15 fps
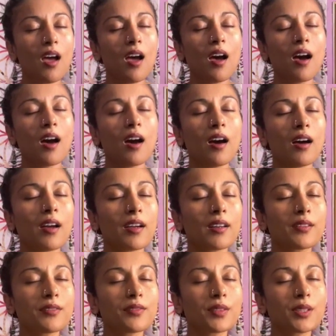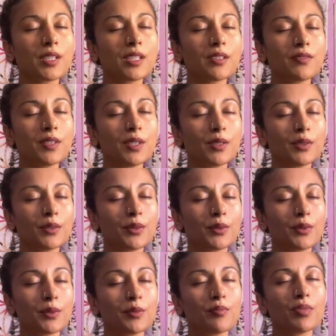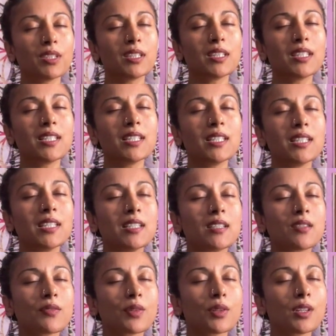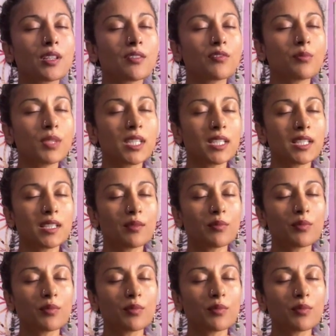I forgive you. Please forgive me.